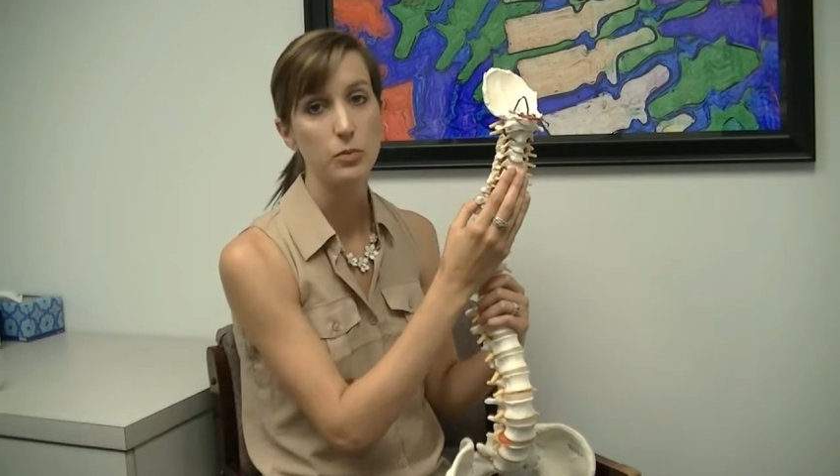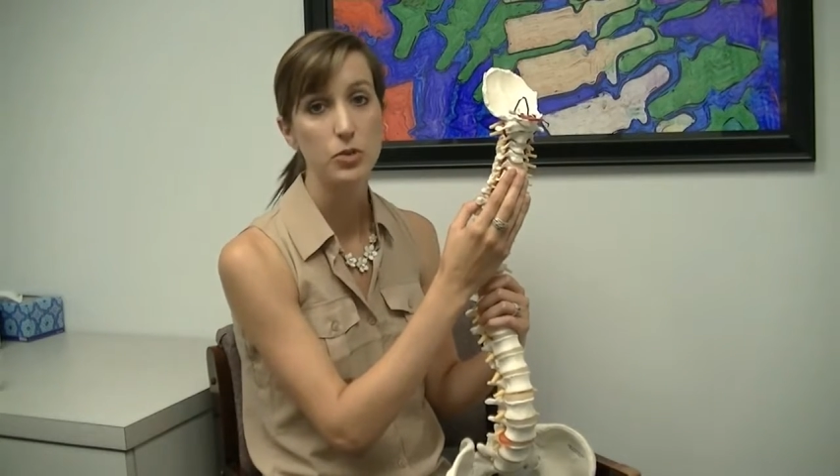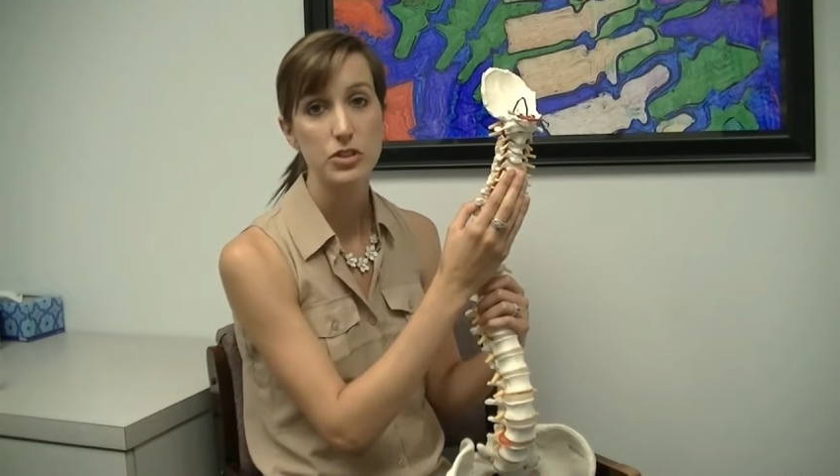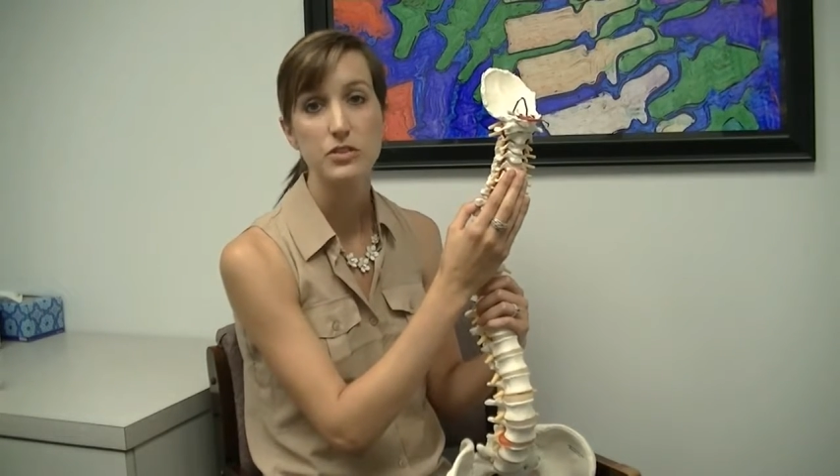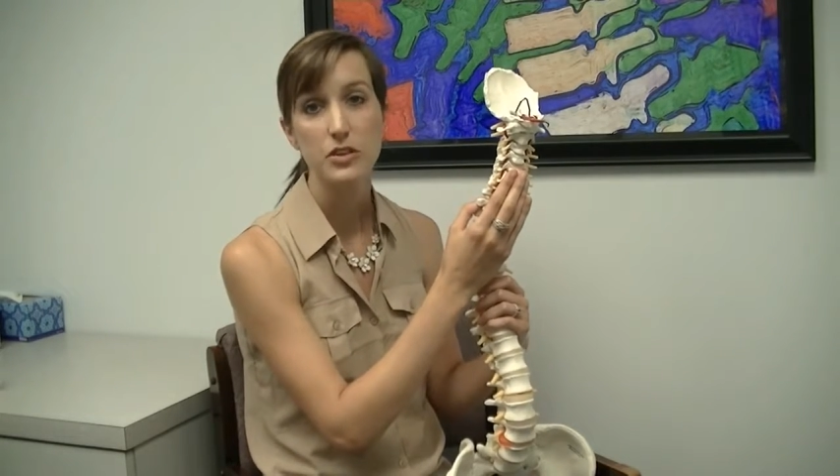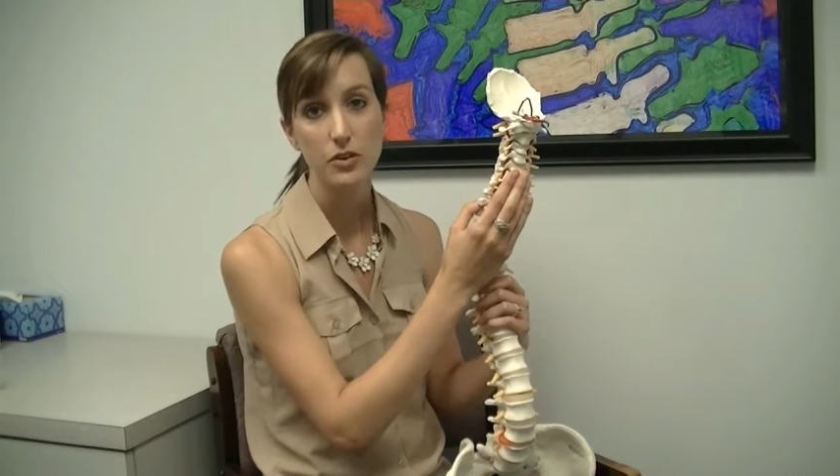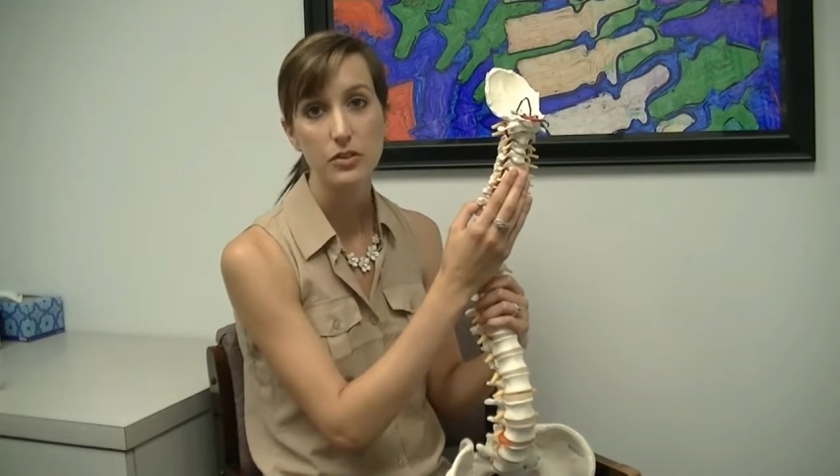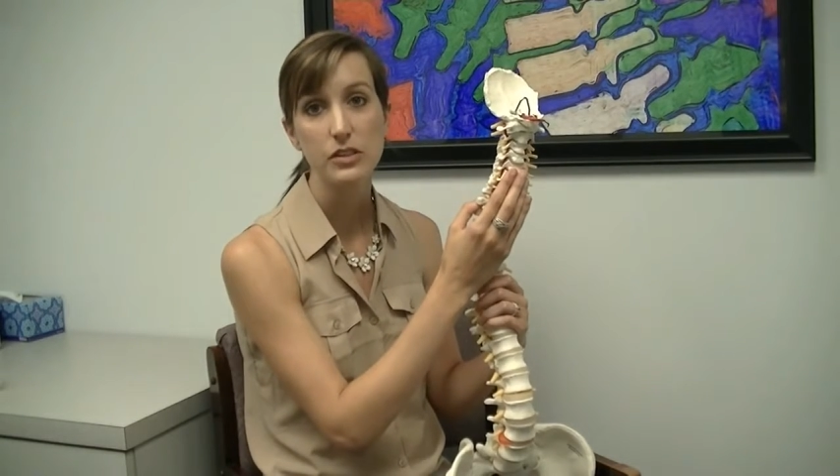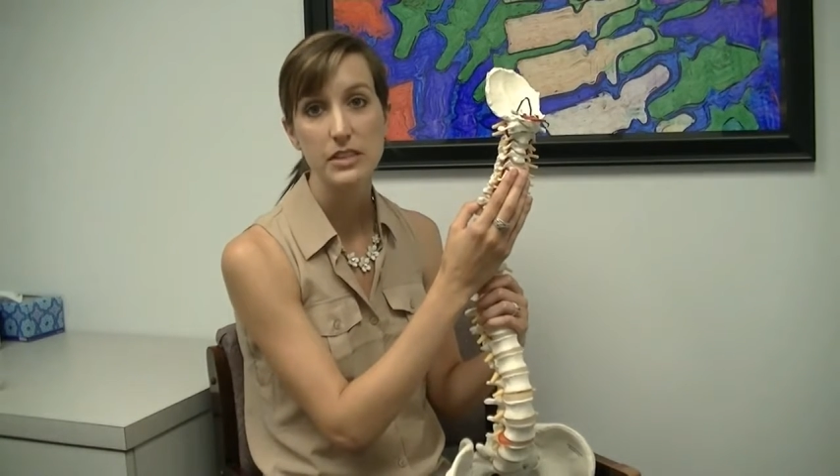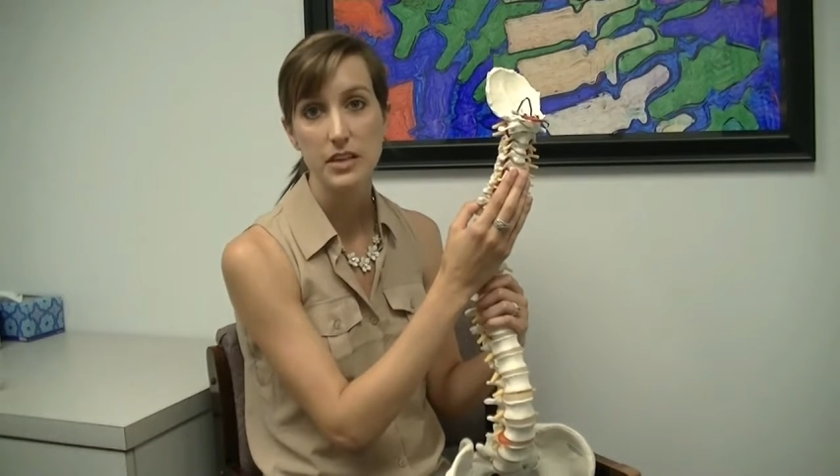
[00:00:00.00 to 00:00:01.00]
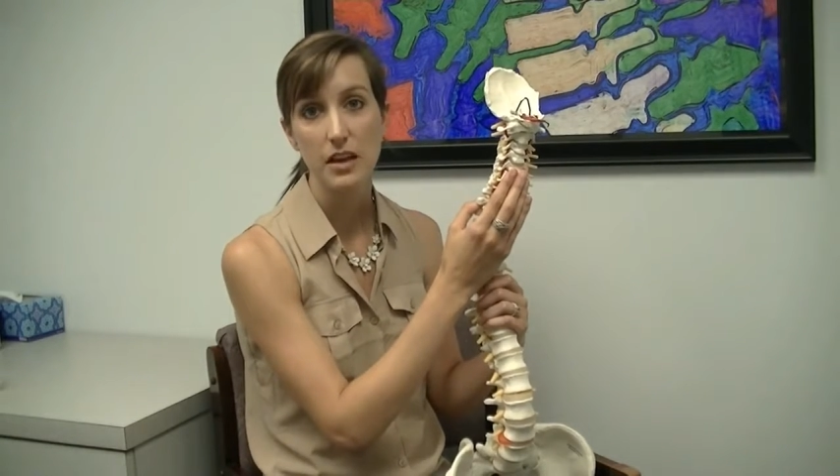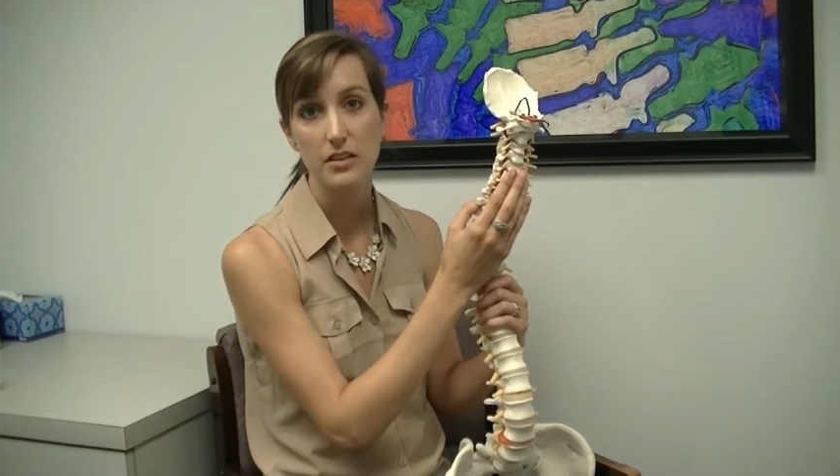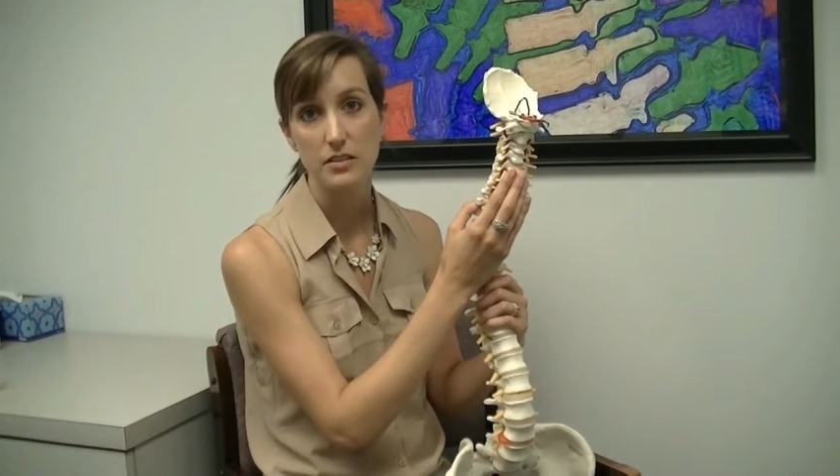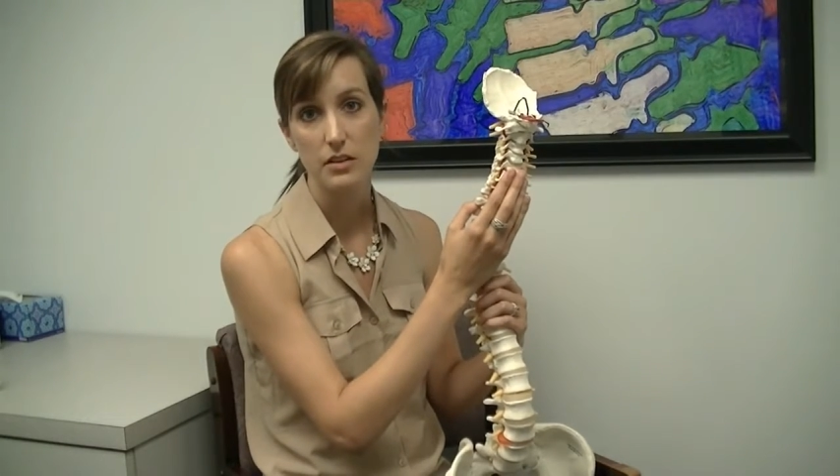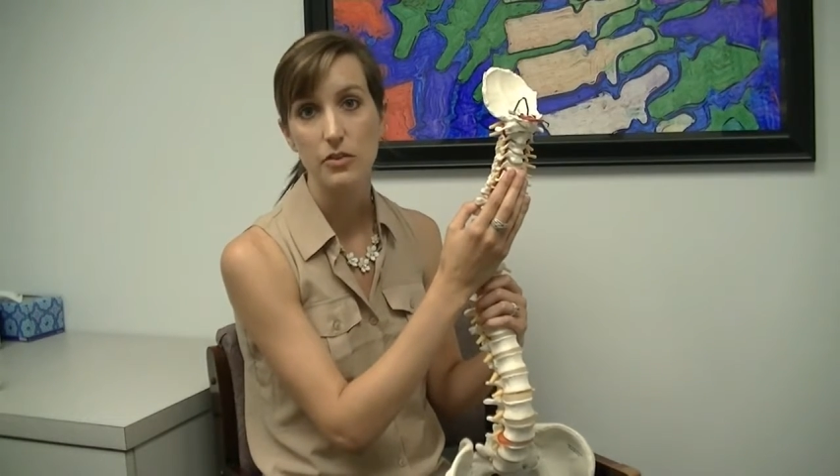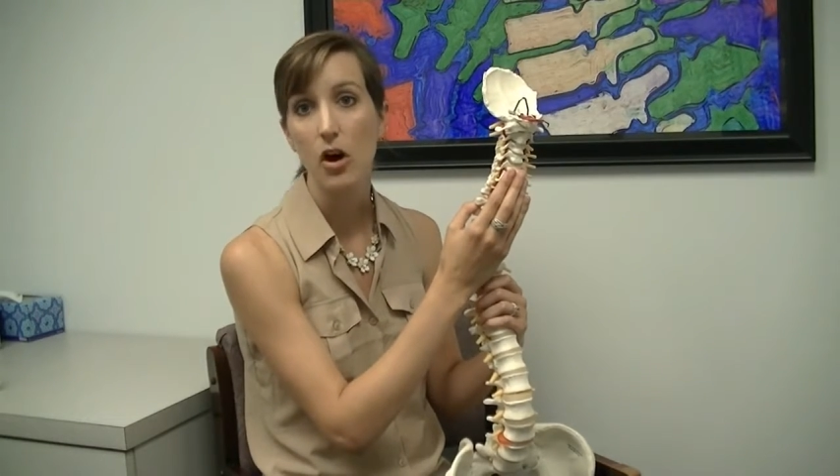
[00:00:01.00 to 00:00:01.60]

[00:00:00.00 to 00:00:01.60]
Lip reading: which is the early signs of